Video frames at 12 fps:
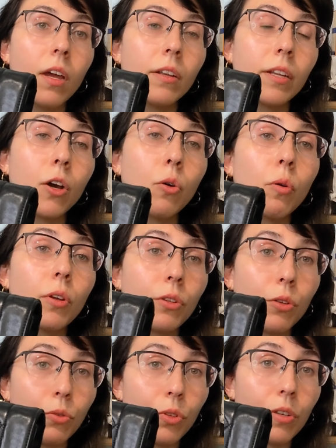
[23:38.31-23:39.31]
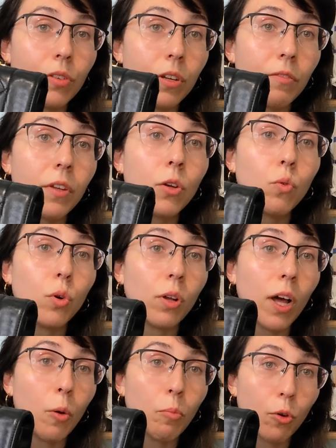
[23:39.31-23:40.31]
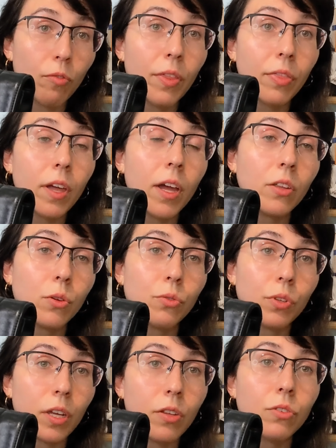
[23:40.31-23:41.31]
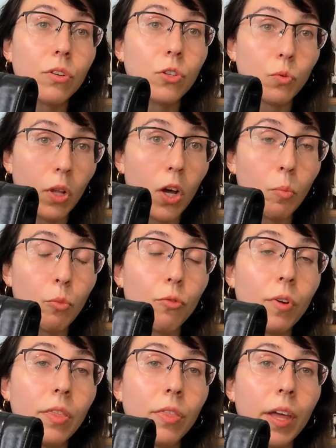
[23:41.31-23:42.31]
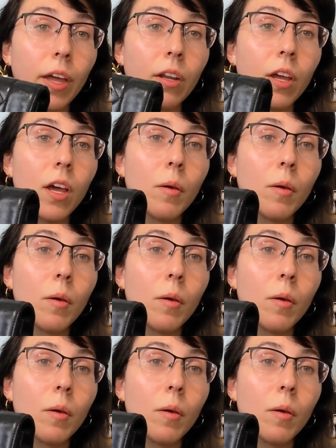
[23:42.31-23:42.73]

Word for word: Now, using stuffing will help prevent that. Using inserts will help prevent that.